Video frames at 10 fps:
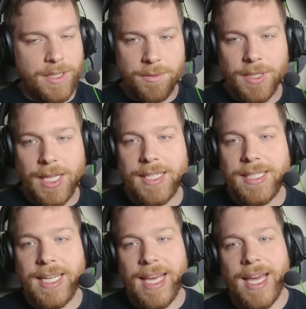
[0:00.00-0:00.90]

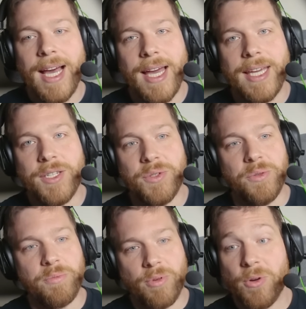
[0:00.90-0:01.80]
utilizing AI
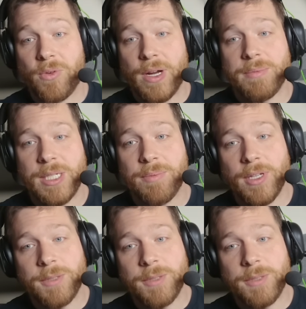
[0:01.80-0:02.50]
to program C++